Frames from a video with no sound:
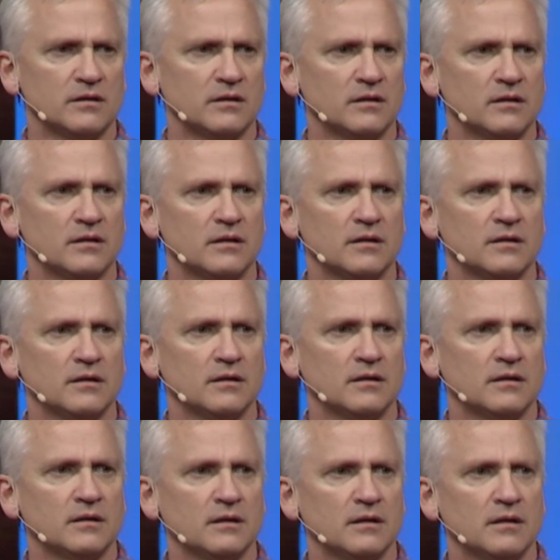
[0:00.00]

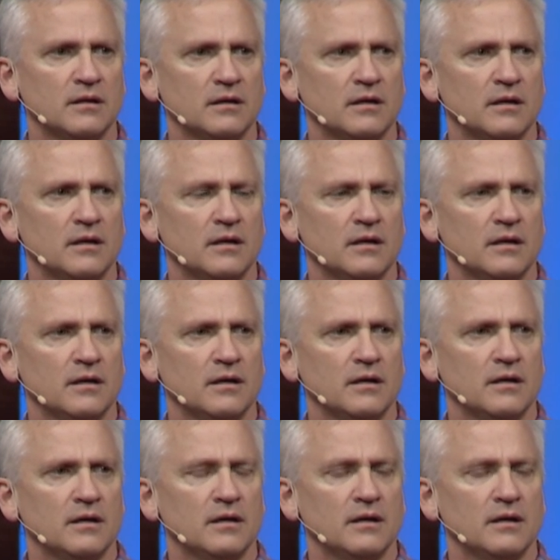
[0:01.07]
Nobody speaks.